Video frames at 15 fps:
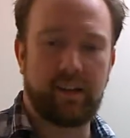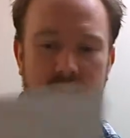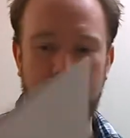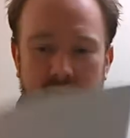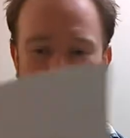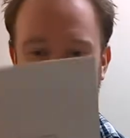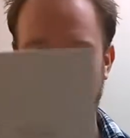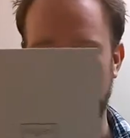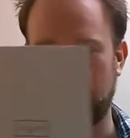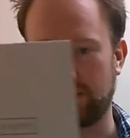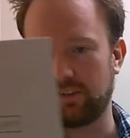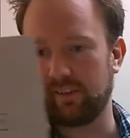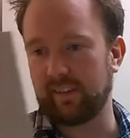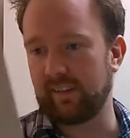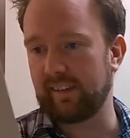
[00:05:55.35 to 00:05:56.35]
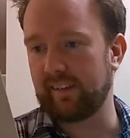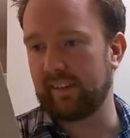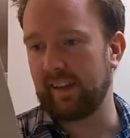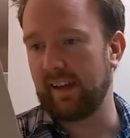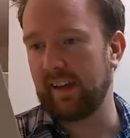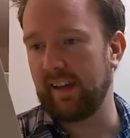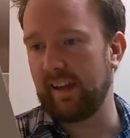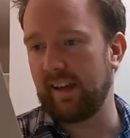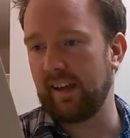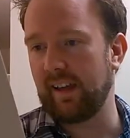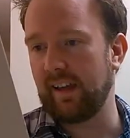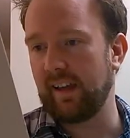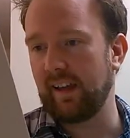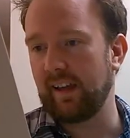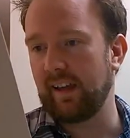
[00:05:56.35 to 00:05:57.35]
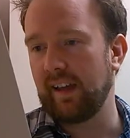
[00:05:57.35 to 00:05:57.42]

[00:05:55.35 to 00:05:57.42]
instructions say